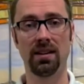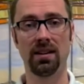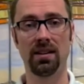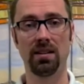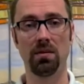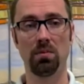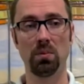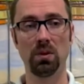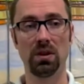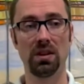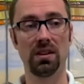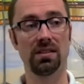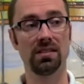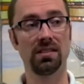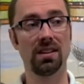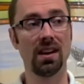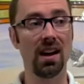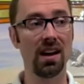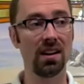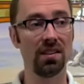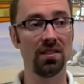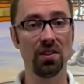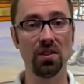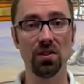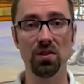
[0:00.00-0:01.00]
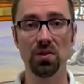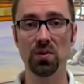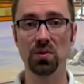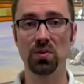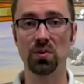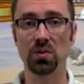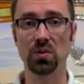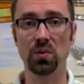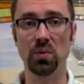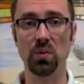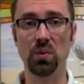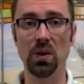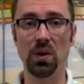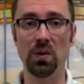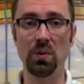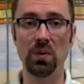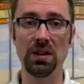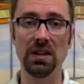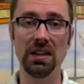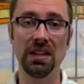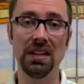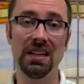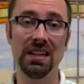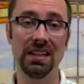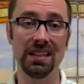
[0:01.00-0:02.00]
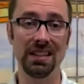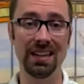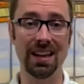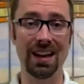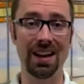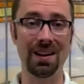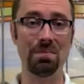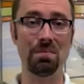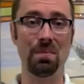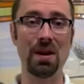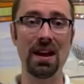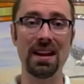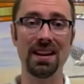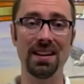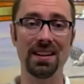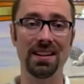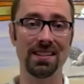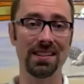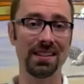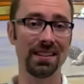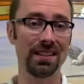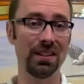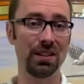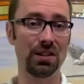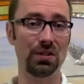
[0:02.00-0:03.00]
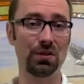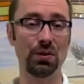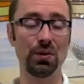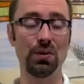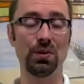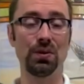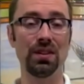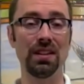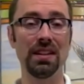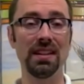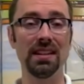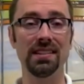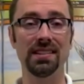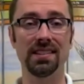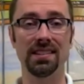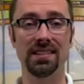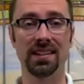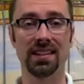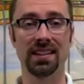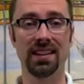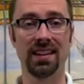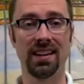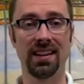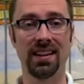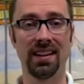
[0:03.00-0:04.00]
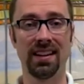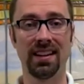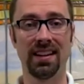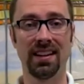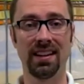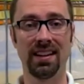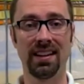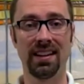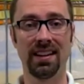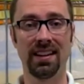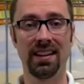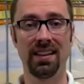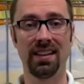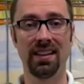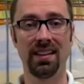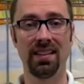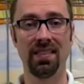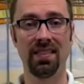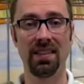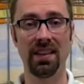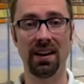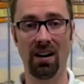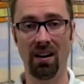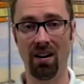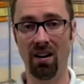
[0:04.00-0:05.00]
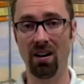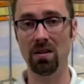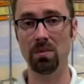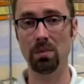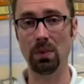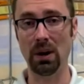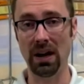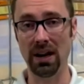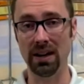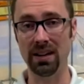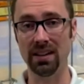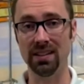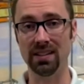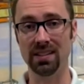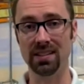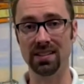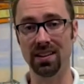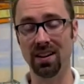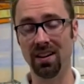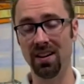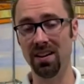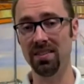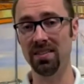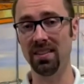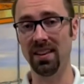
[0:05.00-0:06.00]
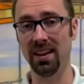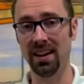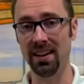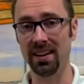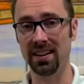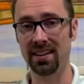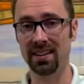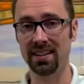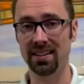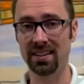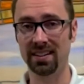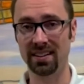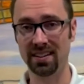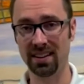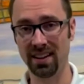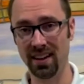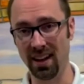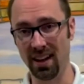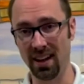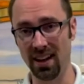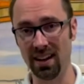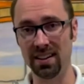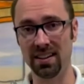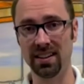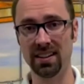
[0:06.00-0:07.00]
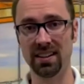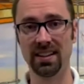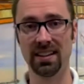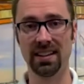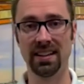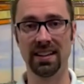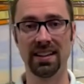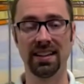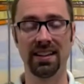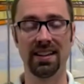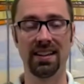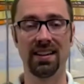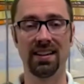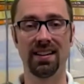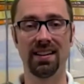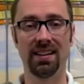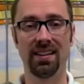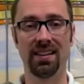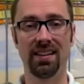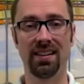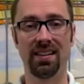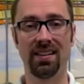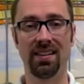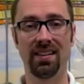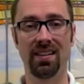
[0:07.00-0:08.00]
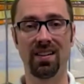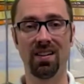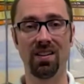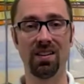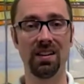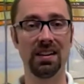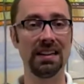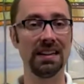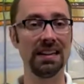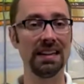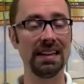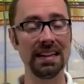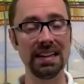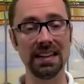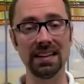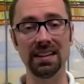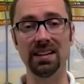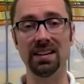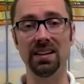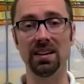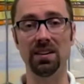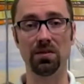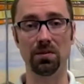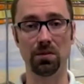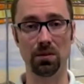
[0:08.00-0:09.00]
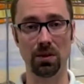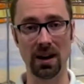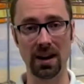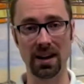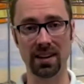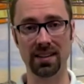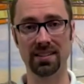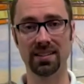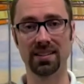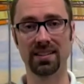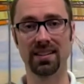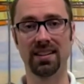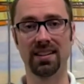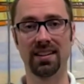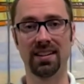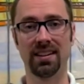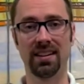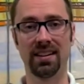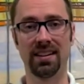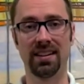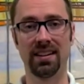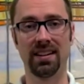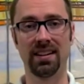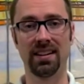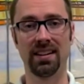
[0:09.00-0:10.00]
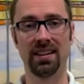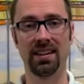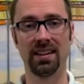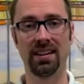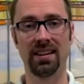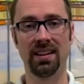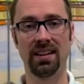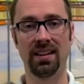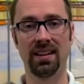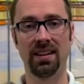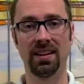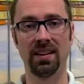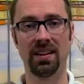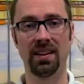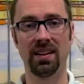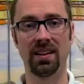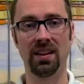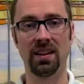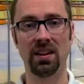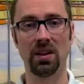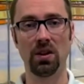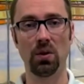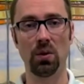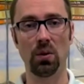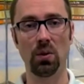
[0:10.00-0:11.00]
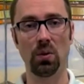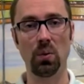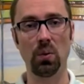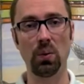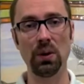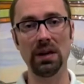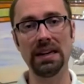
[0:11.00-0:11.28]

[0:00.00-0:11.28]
Because God knows what we need. God made us, and the truth is that our bodies, unlike God, are in need of rest. We